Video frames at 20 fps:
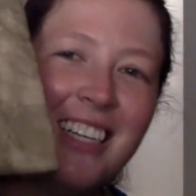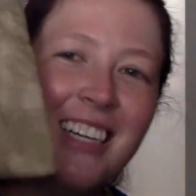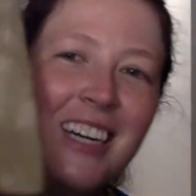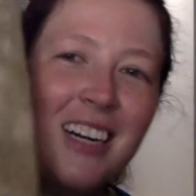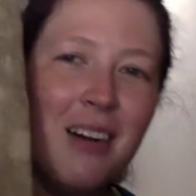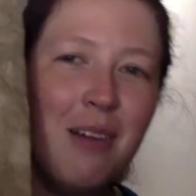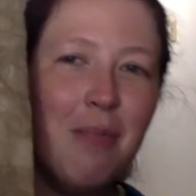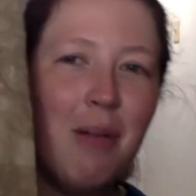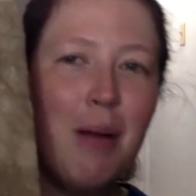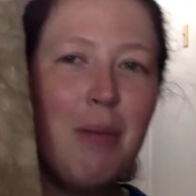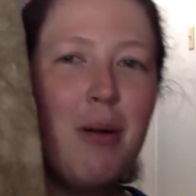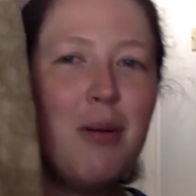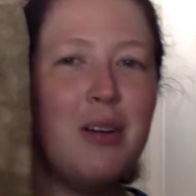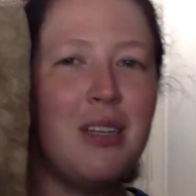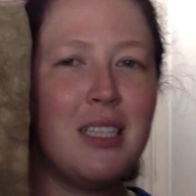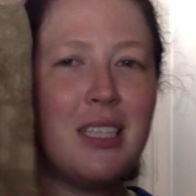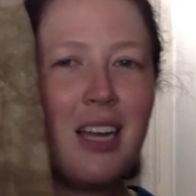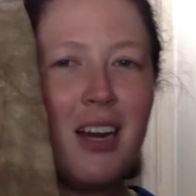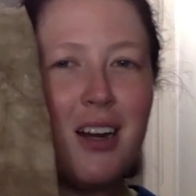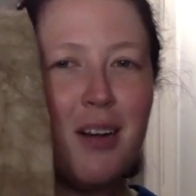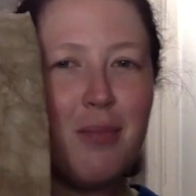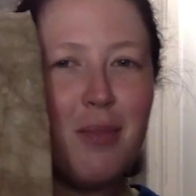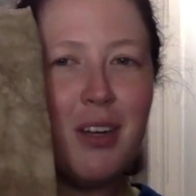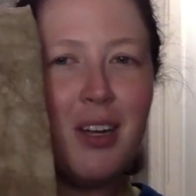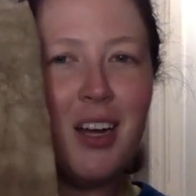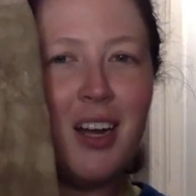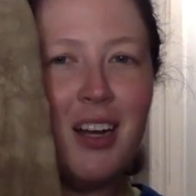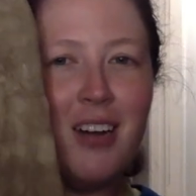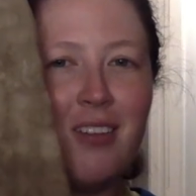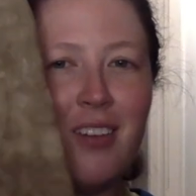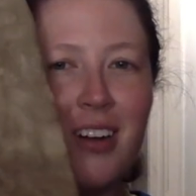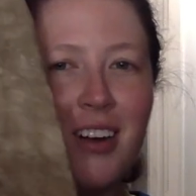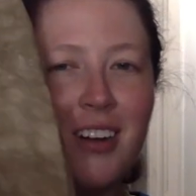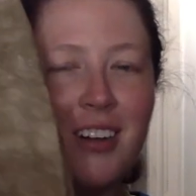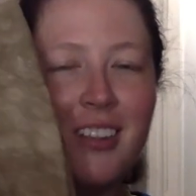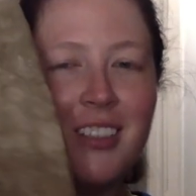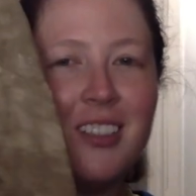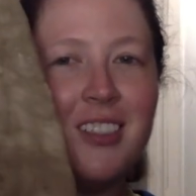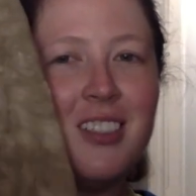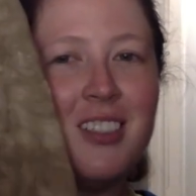I'm always scared I'm going to cut it wrong,
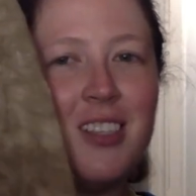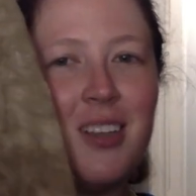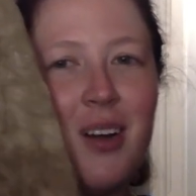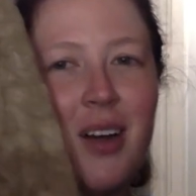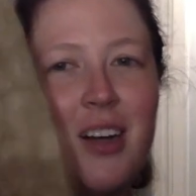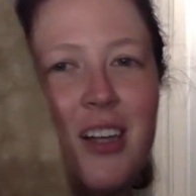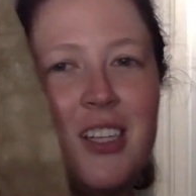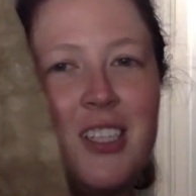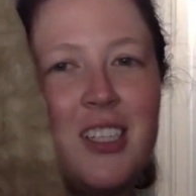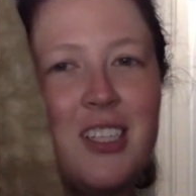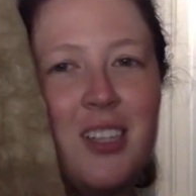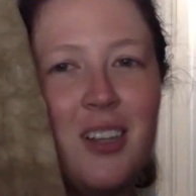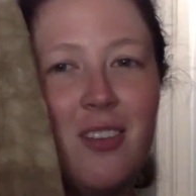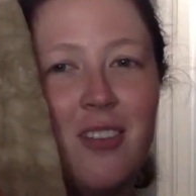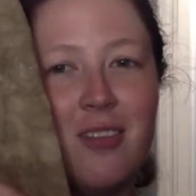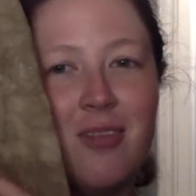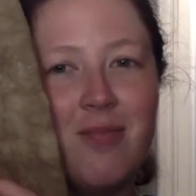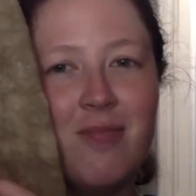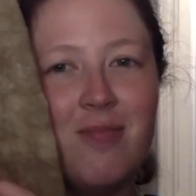so I just don't.